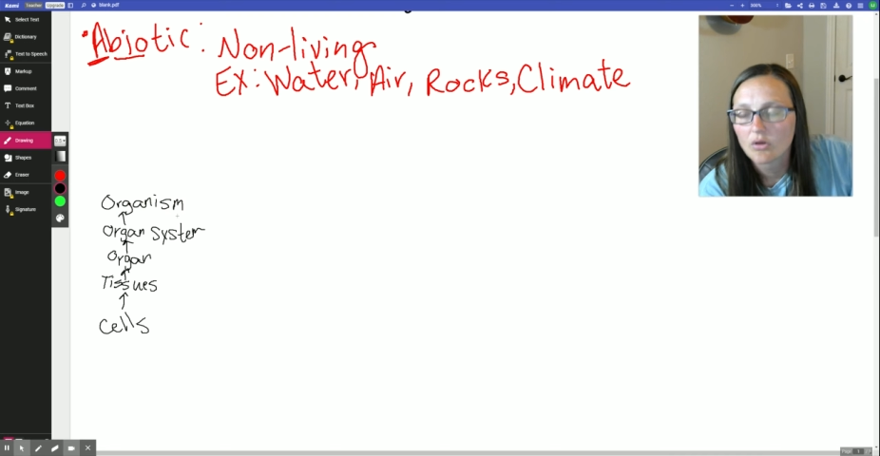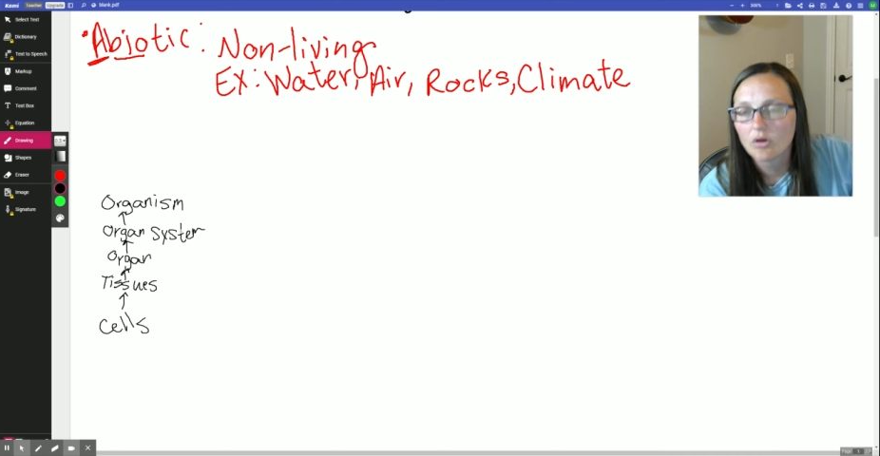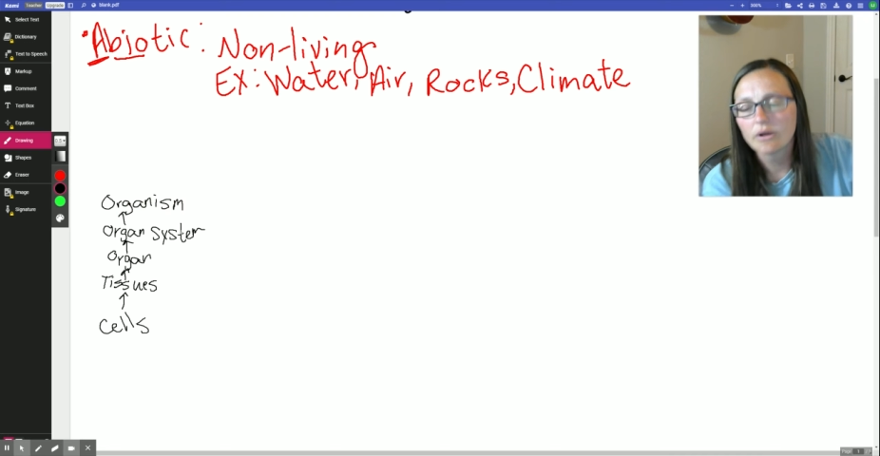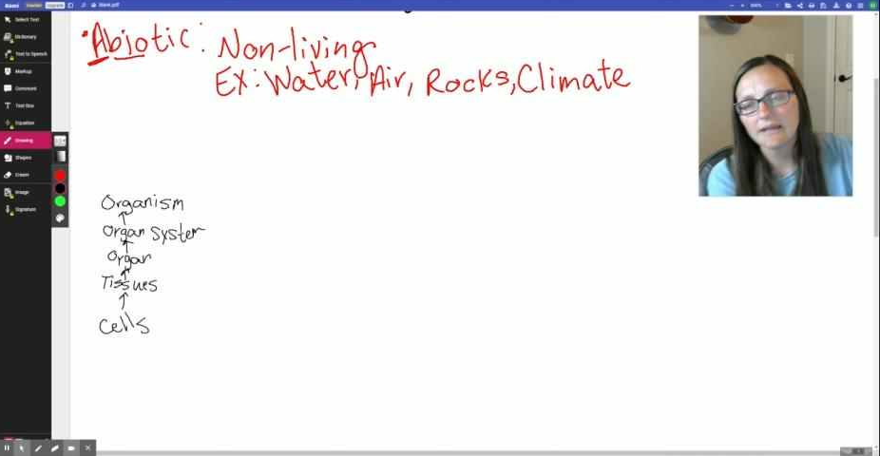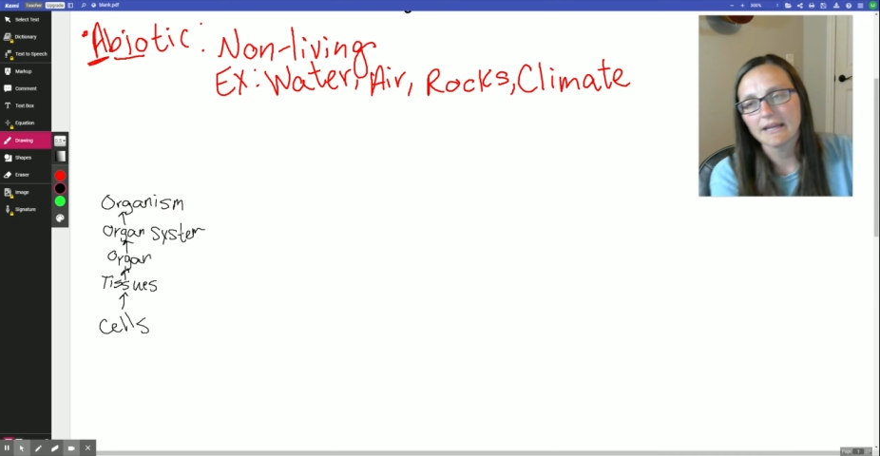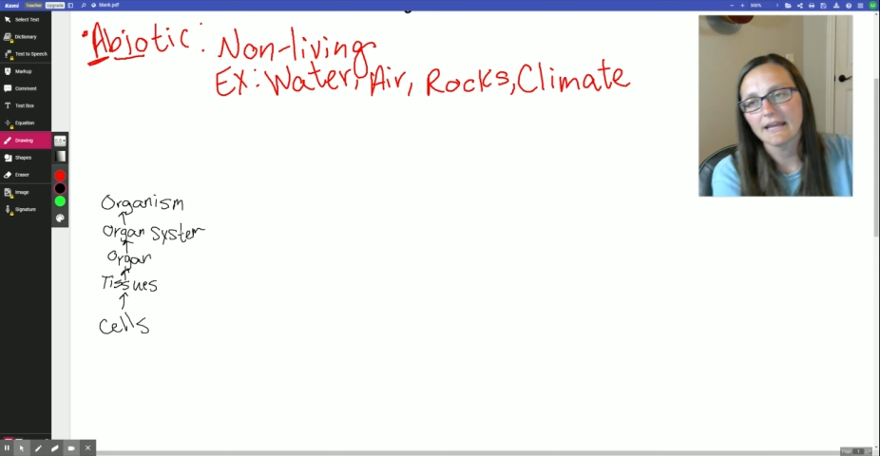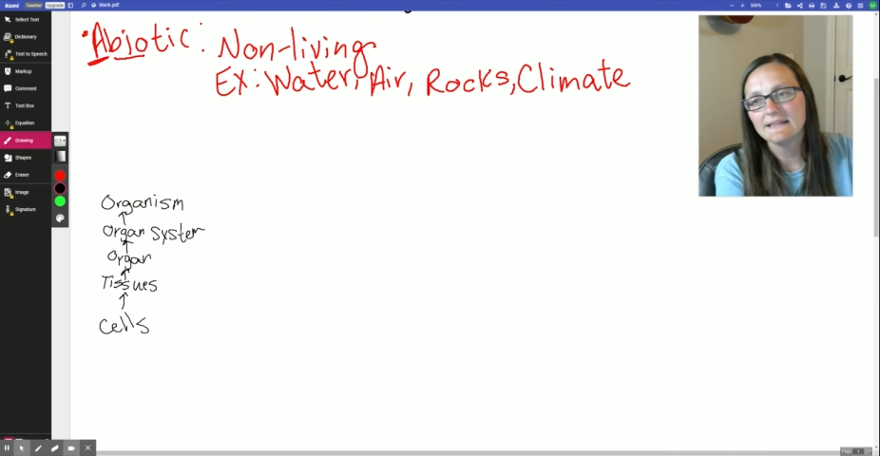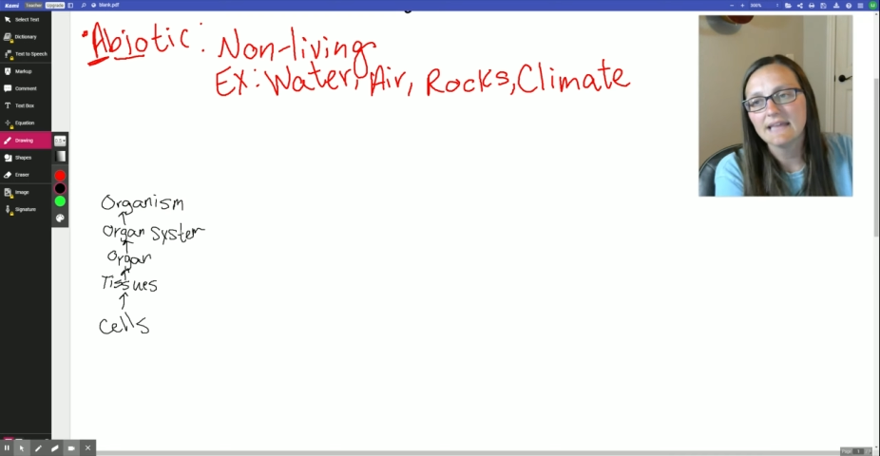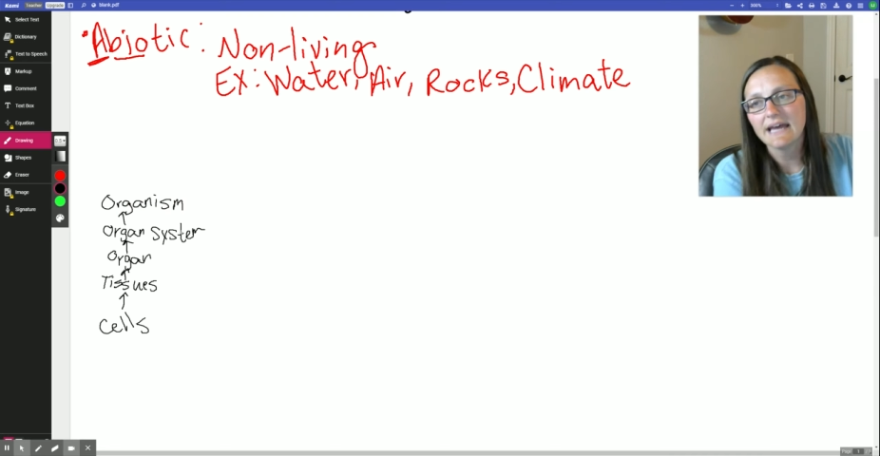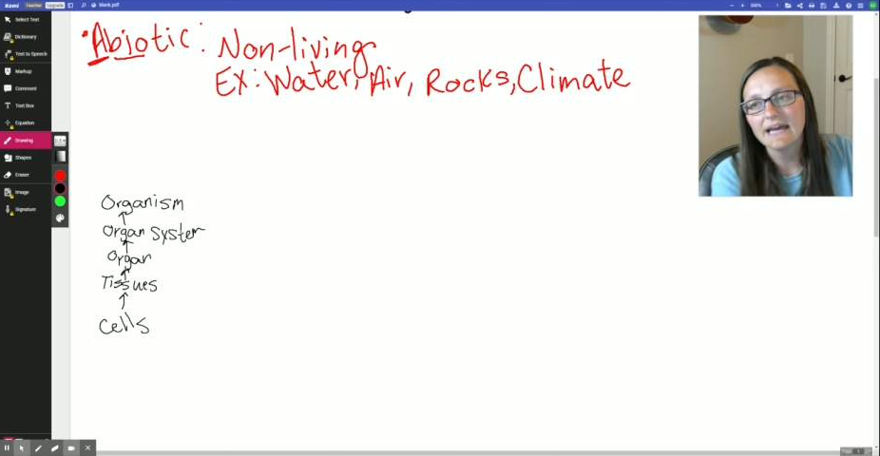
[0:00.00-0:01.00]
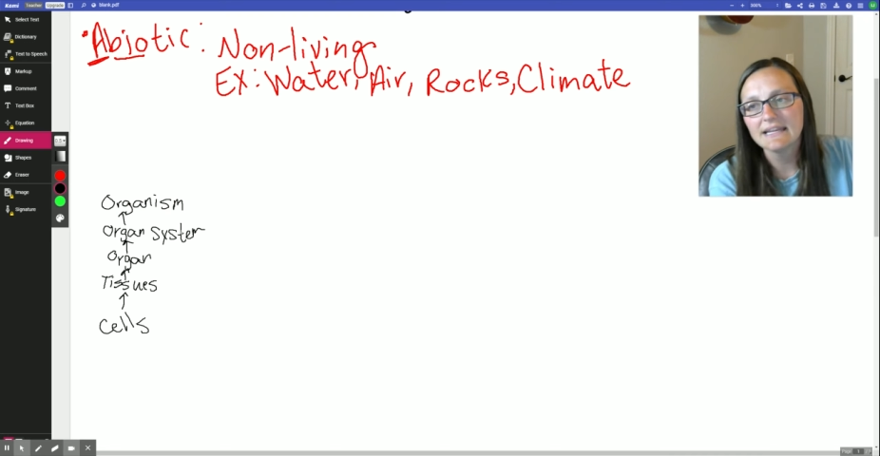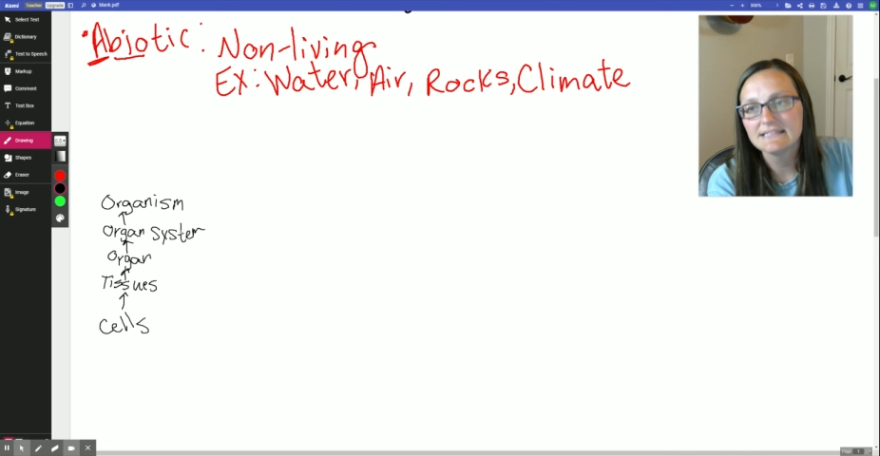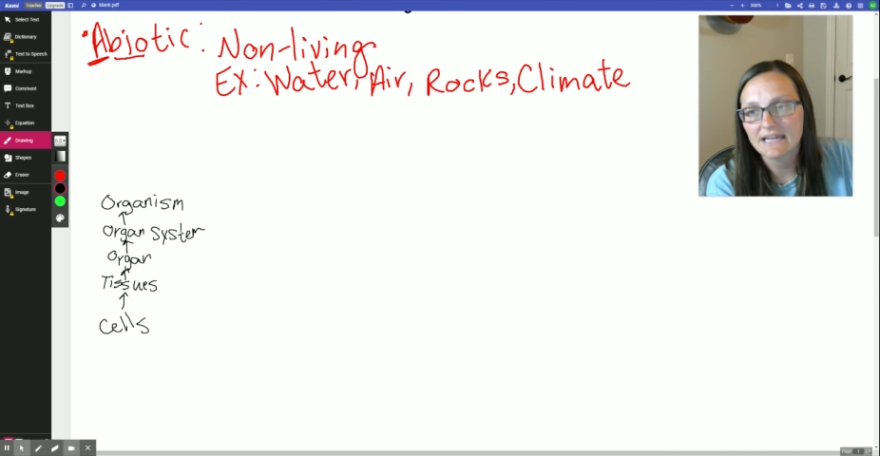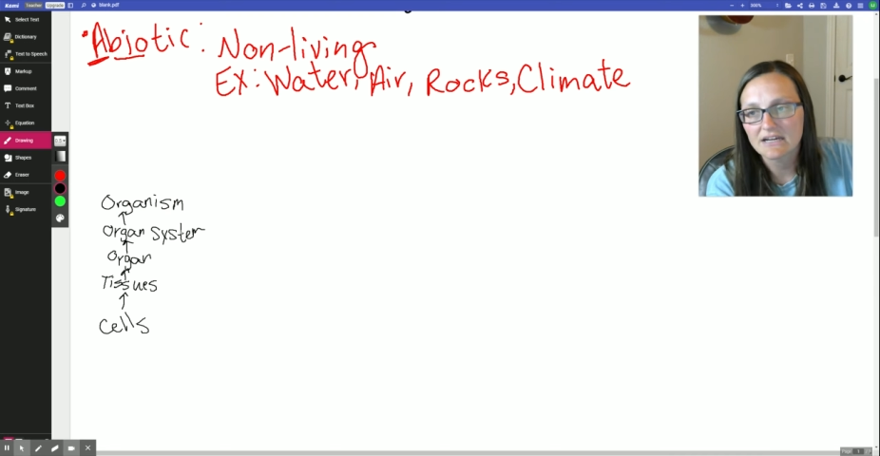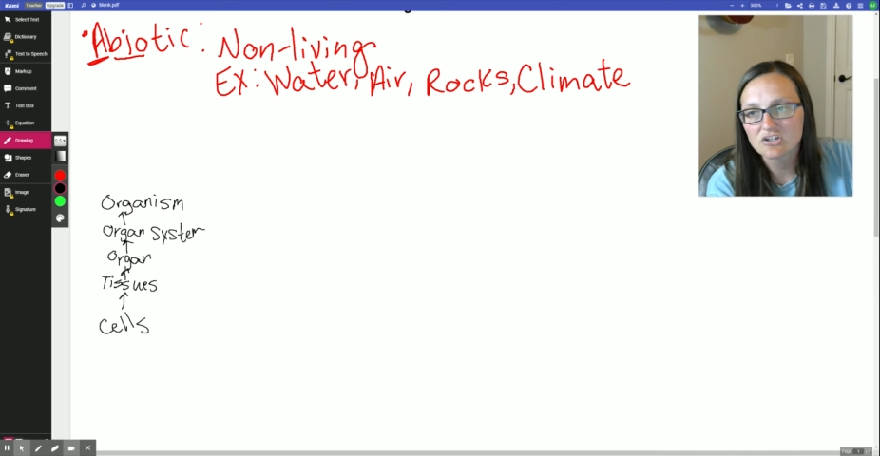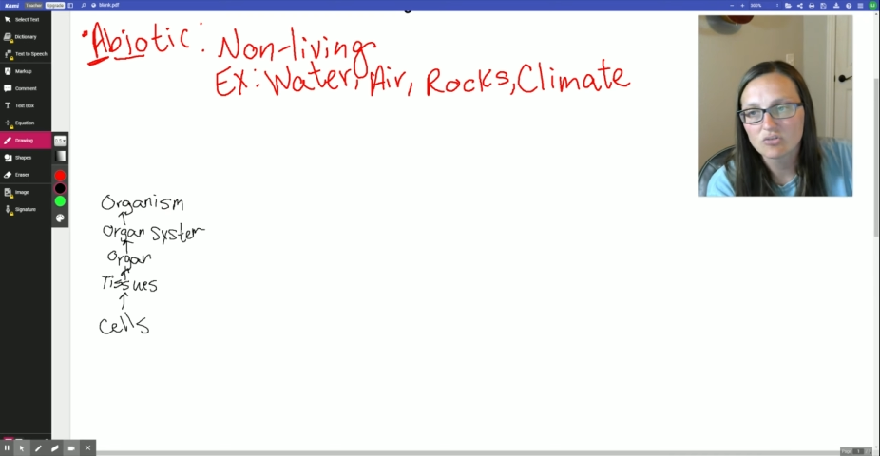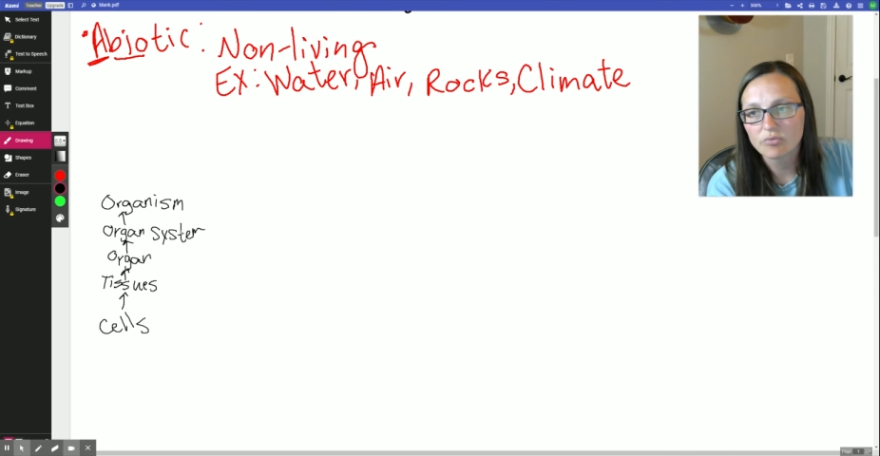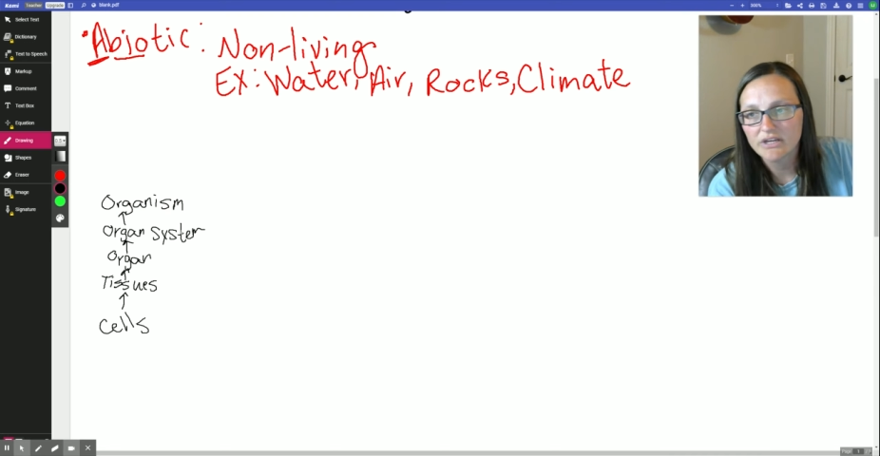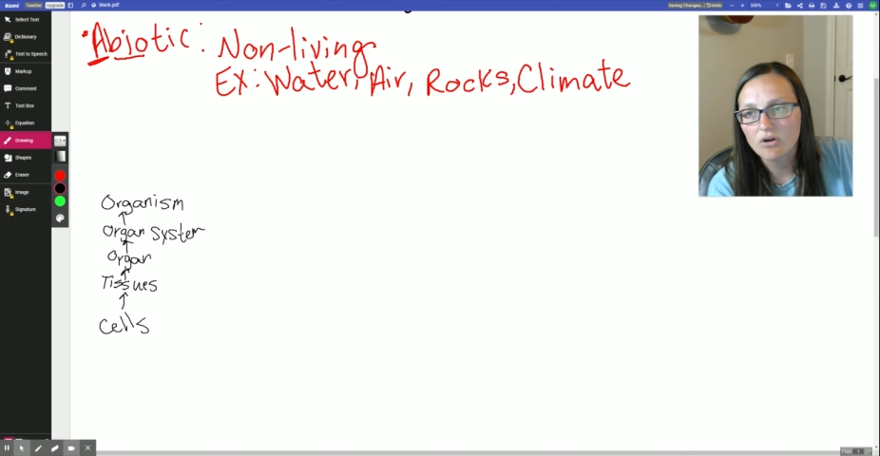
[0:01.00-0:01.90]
Okay, and that is actually where